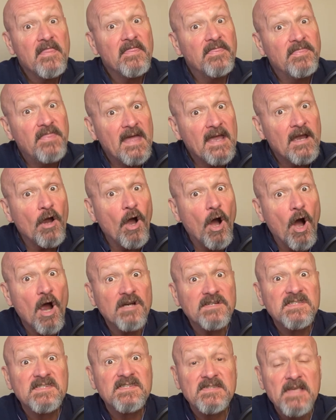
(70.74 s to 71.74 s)
There
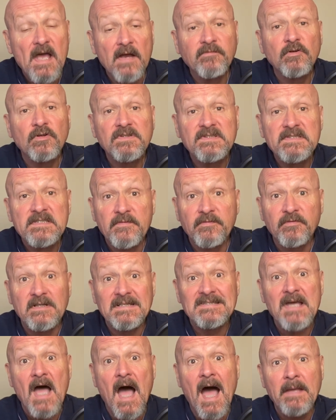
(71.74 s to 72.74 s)
are several
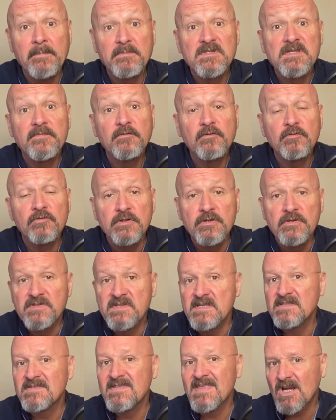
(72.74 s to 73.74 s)
different types of
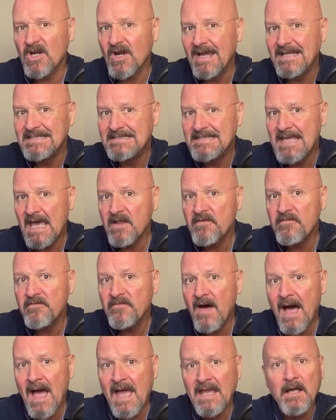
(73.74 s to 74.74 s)
cruises that are
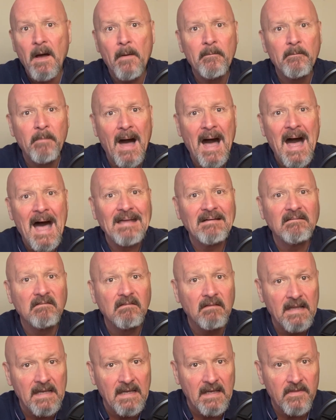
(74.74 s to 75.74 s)
identified by
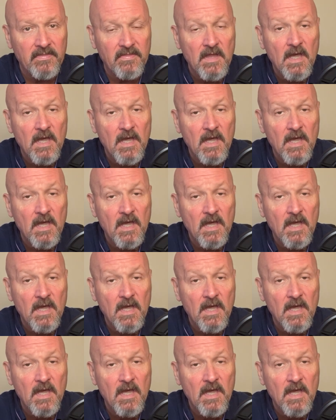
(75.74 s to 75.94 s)
length.